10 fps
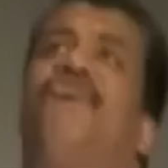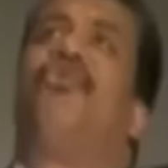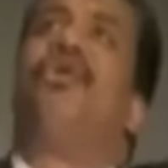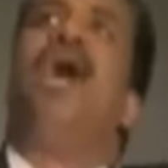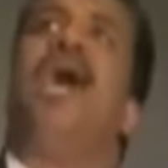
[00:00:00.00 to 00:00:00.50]

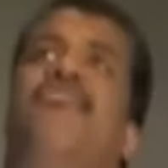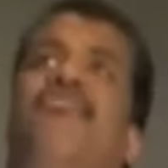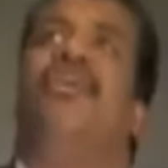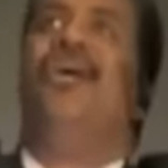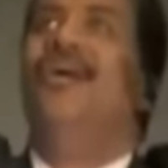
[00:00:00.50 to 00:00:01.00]
for
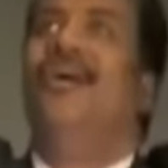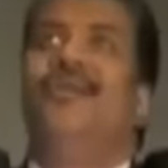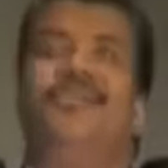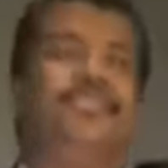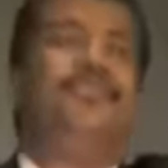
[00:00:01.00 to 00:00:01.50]
life."
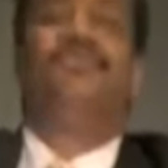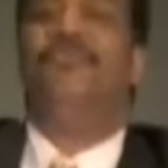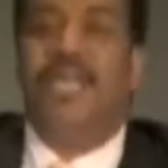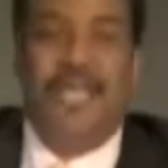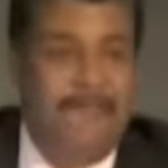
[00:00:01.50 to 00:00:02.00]
Excuse
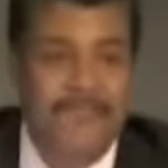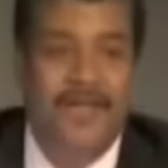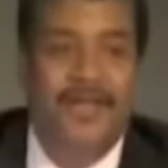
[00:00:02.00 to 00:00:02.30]
me,